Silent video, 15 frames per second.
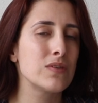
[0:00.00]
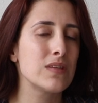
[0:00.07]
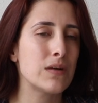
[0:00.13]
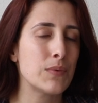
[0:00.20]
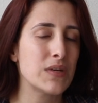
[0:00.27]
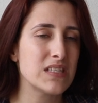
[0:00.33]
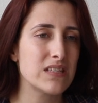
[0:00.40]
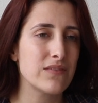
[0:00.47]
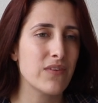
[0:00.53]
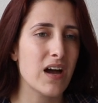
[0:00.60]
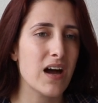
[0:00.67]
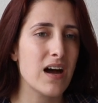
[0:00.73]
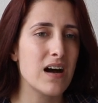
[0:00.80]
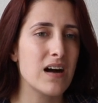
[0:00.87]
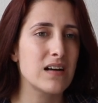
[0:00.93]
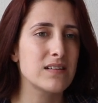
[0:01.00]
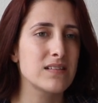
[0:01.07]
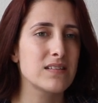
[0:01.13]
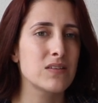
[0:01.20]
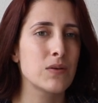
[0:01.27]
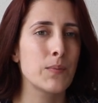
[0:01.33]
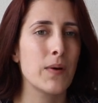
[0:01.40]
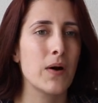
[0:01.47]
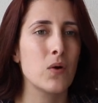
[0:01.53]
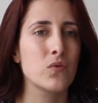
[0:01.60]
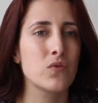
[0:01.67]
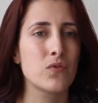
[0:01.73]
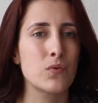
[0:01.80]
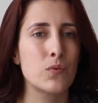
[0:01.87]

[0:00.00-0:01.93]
narrative arcs about